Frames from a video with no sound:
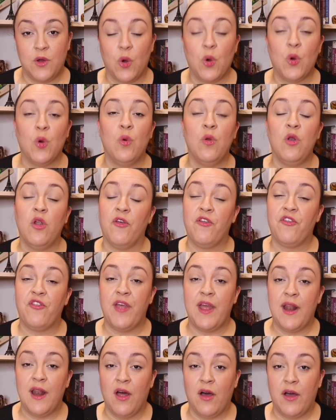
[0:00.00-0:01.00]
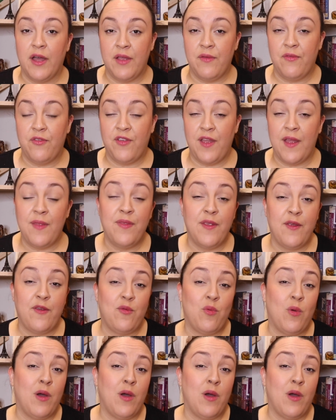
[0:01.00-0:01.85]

all lost their lives in this